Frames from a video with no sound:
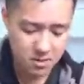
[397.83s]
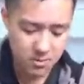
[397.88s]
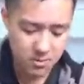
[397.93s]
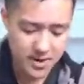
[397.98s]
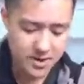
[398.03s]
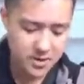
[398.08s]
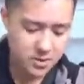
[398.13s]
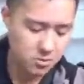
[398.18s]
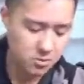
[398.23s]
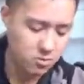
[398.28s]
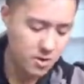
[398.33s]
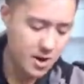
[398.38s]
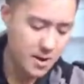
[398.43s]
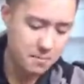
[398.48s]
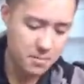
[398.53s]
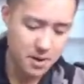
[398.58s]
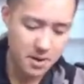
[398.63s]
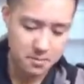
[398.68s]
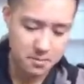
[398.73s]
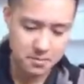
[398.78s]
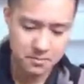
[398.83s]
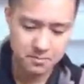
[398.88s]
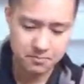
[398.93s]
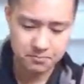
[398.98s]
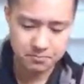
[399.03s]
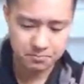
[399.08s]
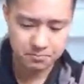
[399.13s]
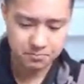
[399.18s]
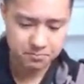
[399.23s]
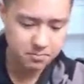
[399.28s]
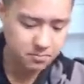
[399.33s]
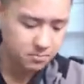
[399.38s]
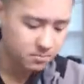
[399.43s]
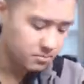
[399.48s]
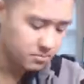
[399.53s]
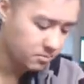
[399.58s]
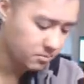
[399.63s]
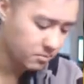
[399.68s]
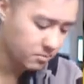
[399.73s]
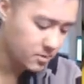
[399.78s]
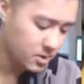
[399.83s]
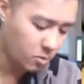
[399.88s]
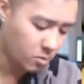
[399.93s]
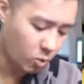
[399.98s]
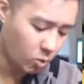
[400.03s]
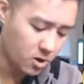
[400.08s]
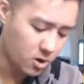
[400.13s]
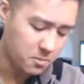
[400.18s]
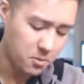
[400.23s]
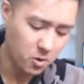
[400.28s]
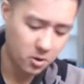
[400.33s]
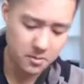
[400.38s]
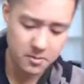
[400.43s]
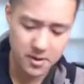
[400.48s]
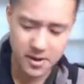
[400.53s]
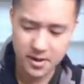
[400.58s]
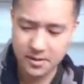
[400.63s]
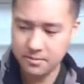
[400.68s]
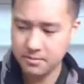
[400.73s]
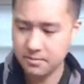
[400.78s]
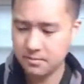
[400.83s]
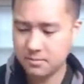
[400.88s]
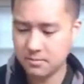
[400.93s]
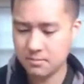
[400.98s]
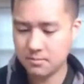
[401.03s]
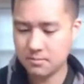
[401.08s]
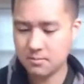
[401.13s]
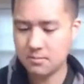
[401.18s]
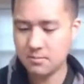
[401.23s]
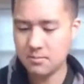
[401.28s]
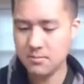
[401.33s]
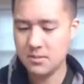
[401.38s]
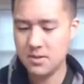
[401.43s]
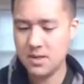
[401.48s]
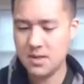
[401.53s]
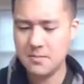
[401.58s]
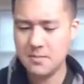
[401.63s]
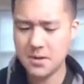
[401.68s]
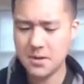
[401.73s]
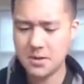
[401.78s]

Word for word: way to ramp up the water Pokemon. I'm not